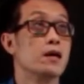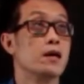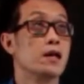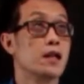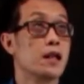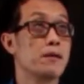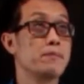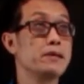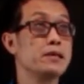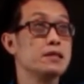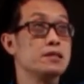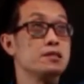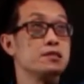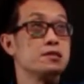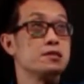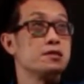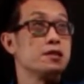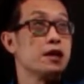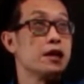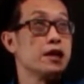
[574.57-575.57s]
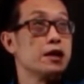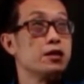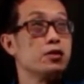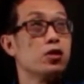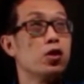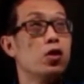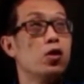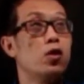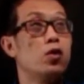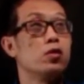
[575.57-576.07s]
let me just
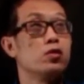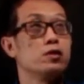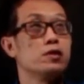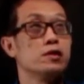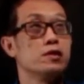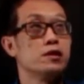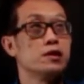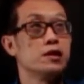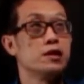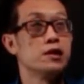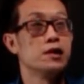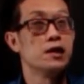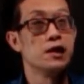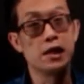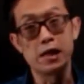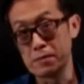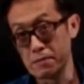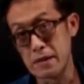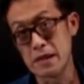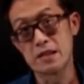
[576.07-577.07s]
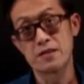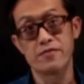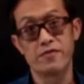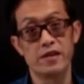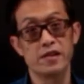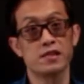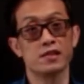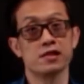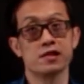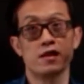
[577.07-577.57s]
ignore the limits
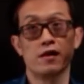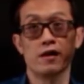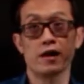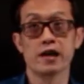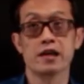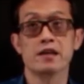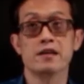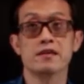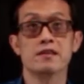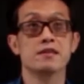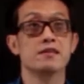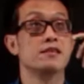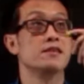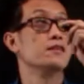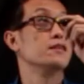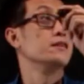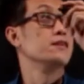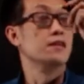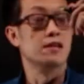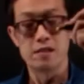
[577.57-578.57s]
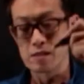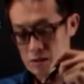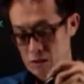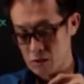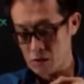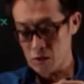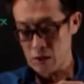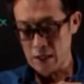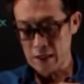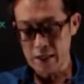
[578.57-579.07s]
first, all right?
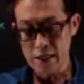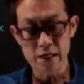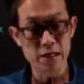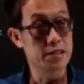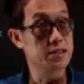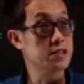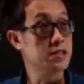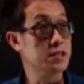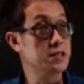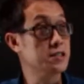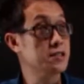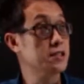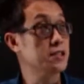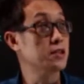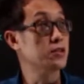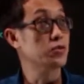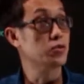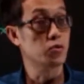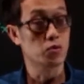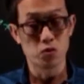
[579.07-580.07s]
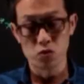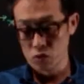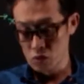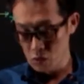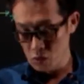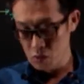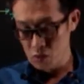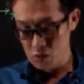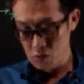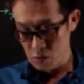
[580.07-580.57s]
So I think it's easier
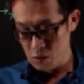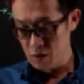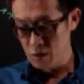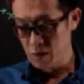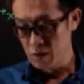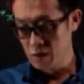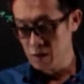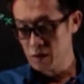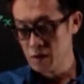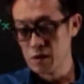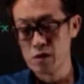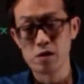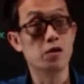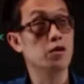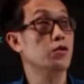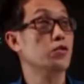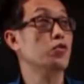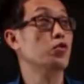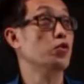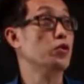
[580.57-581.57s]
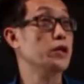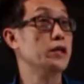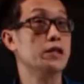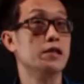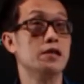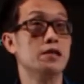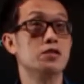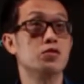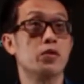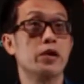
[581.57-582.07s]
to do it
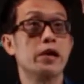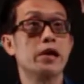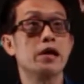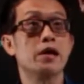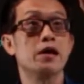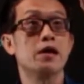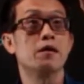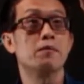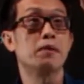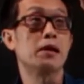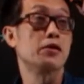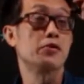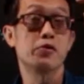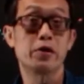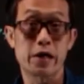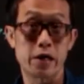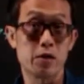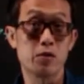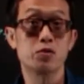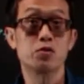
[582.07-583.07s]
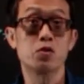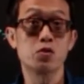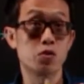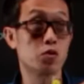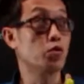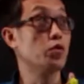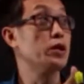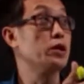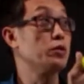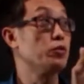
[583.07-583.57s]
this way, but you can also
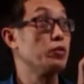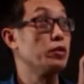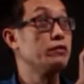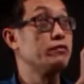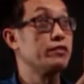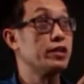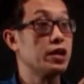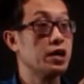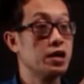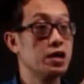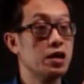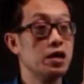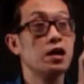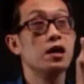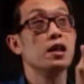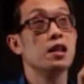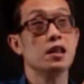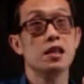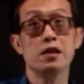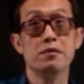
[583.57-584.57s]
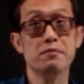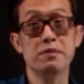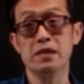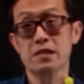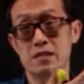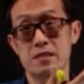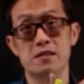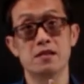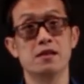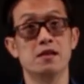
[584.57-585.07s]
do it with the
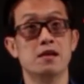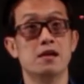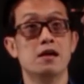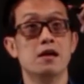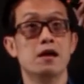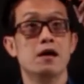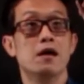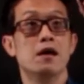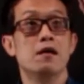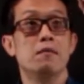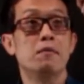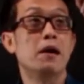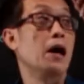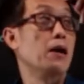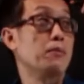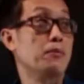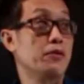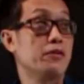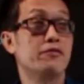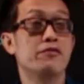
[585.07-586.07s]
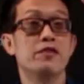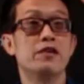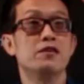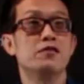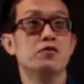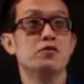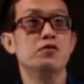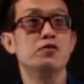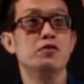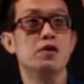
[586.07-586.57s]
limits. But I prefer
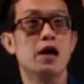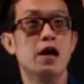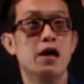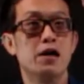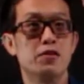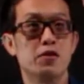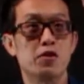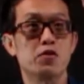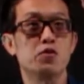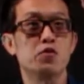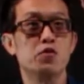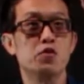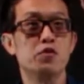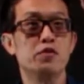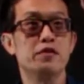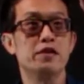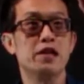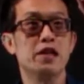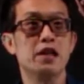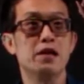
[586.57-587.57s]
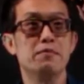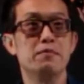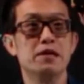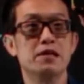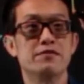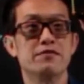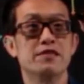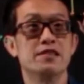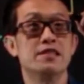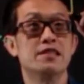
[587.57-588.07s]
not to do with the limits
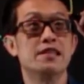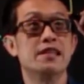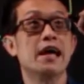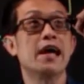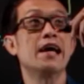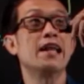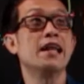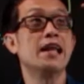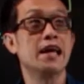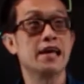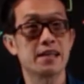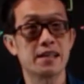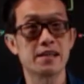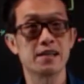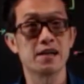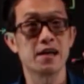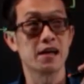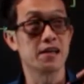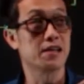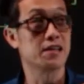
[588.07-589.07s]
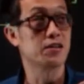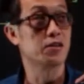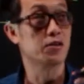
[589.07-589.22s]
first. Then later